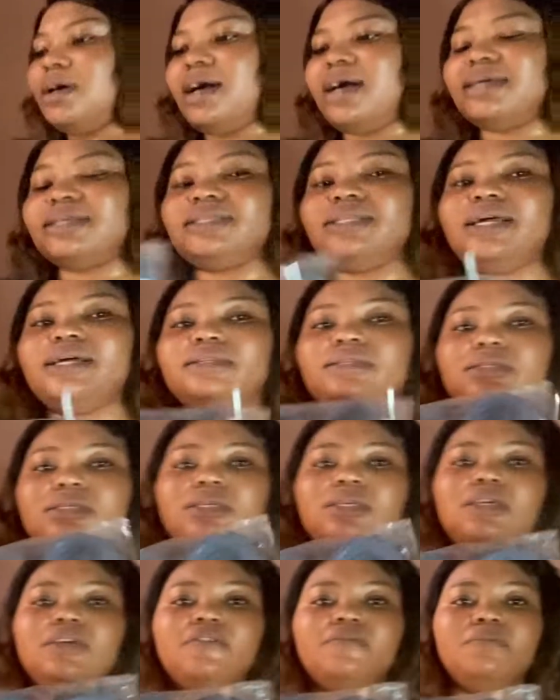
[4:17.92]
asked her to
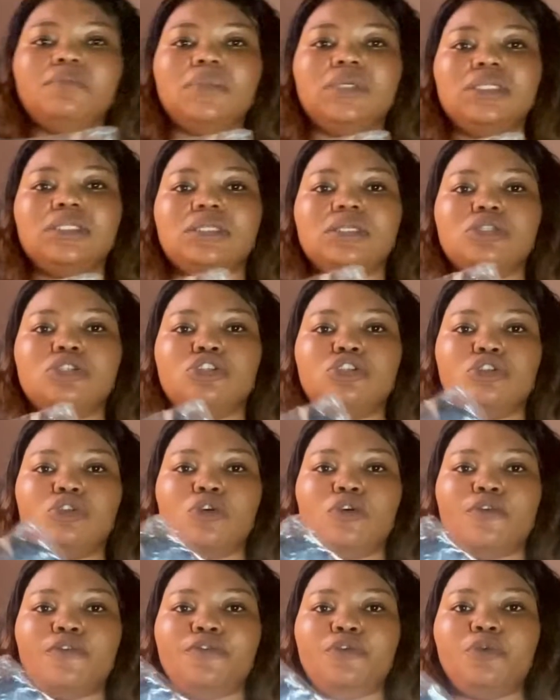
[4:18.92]
give me this
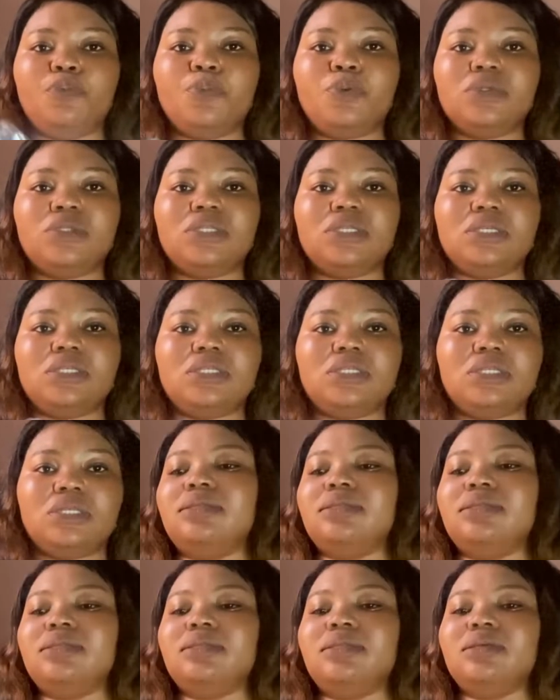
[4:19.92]
stuff you put it
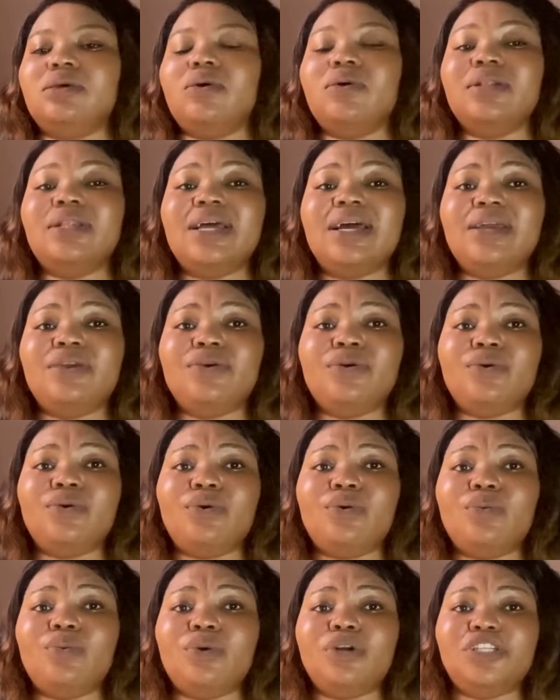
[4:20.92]
under
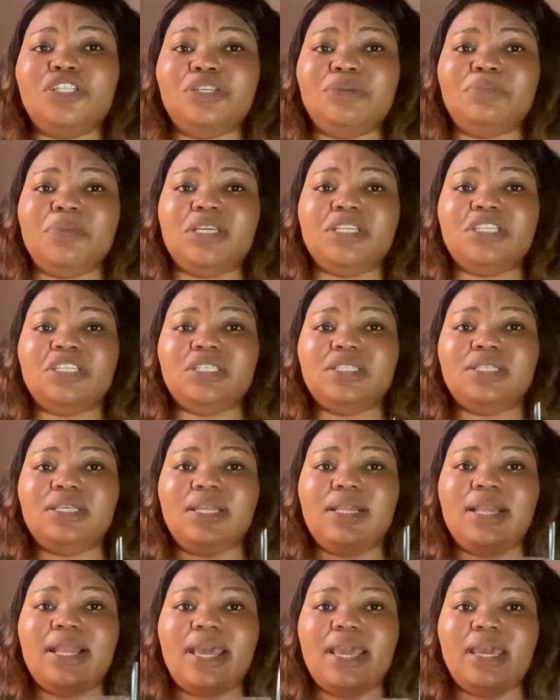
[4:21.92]
your washing machine the
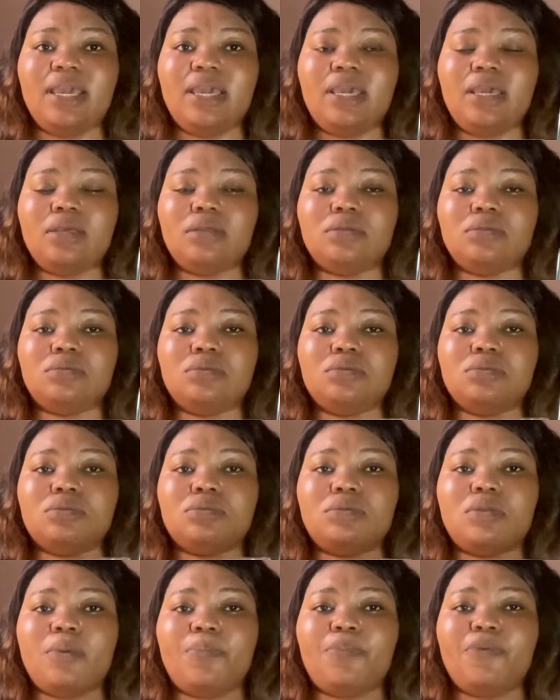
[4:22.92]
leg to
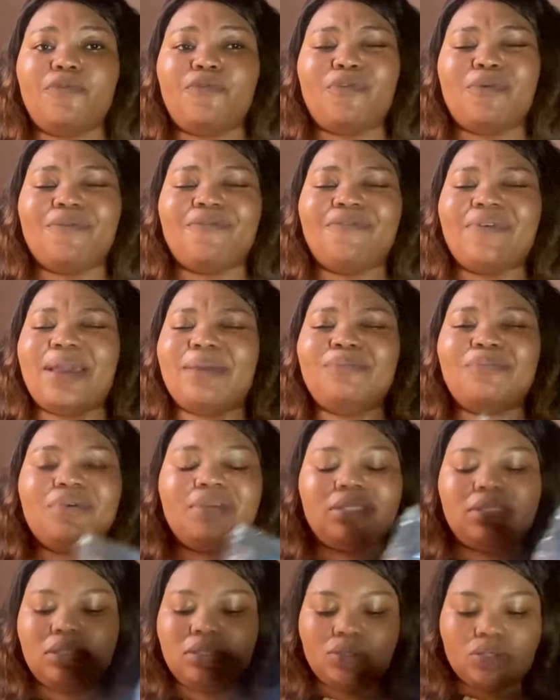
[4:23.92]
stop it from
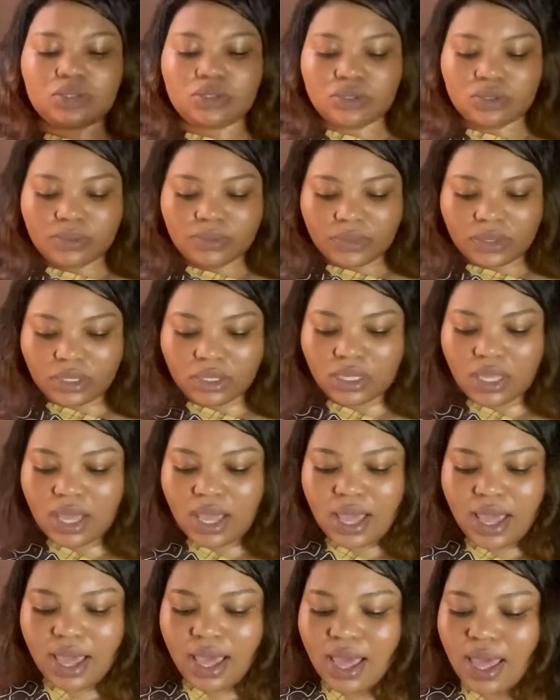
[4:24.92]
vibrating or something
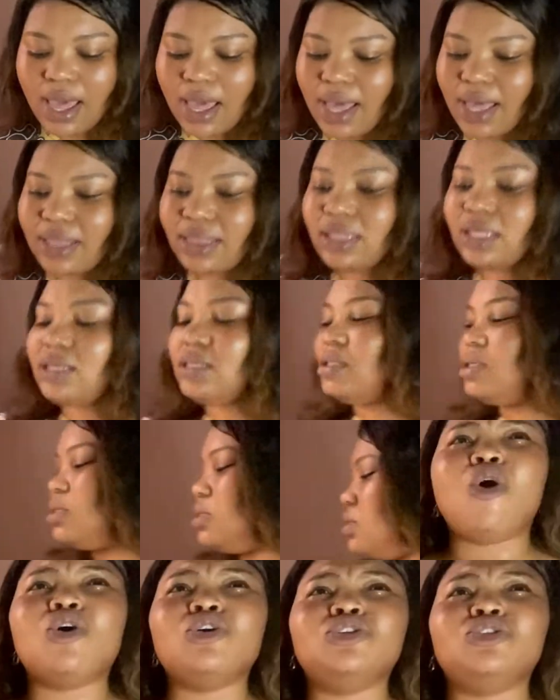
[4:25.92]
I think
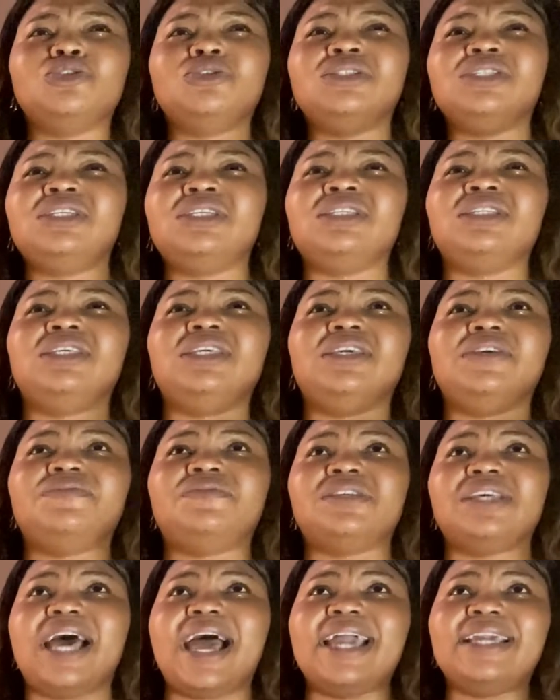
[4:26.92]
before you need
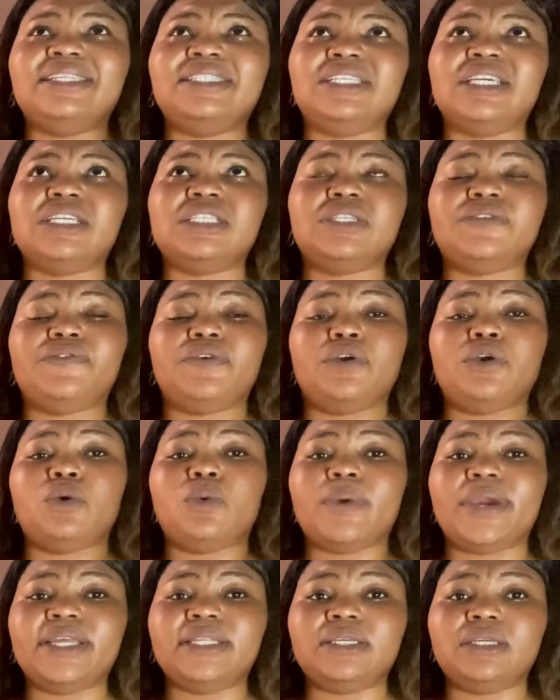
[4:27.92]
gift ideas for your
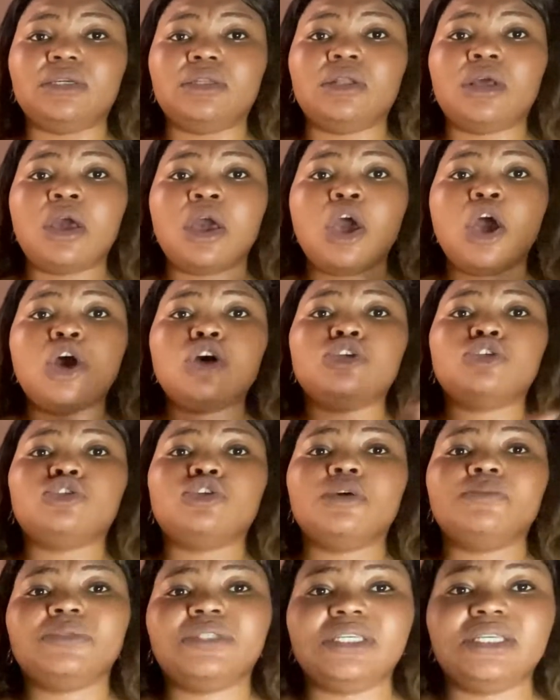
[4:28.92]
wedding
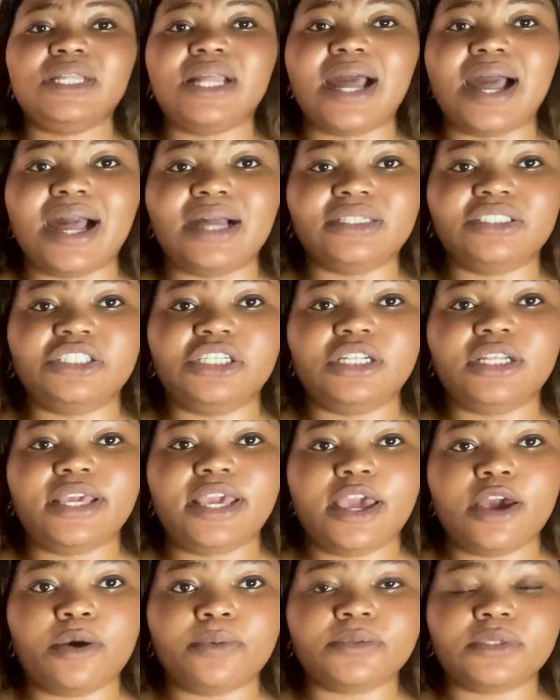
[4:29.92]
something that actually
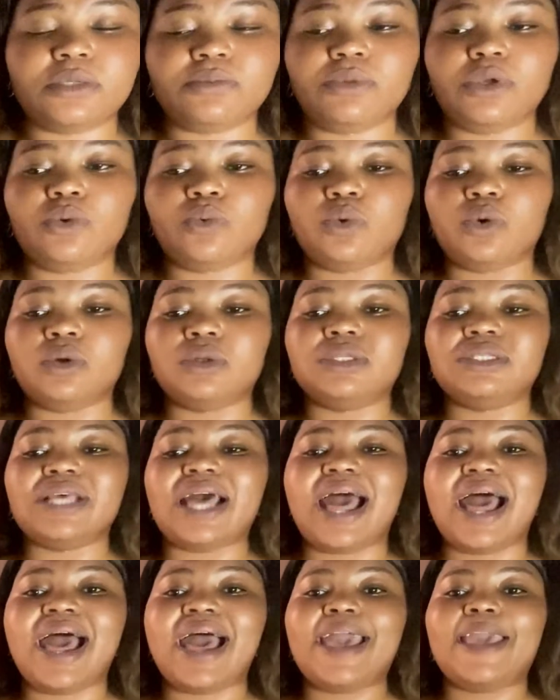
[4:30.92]
helped me was
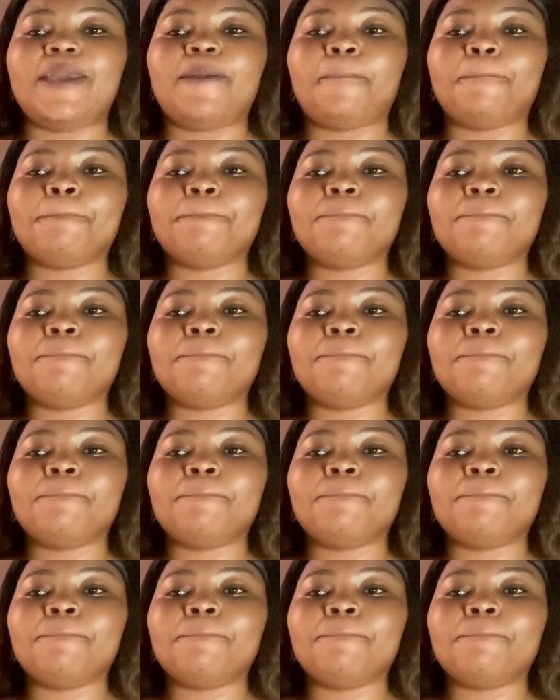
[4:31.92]
i